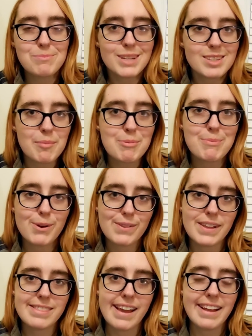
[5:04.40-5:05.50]
have picked up a book
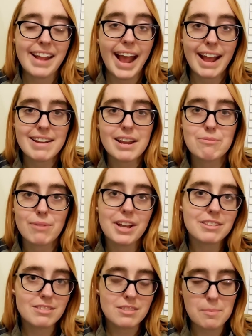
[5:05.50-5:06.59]
like that had I
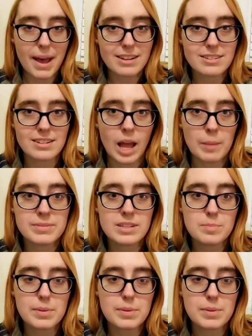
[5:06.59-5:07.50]
read the back synopsis,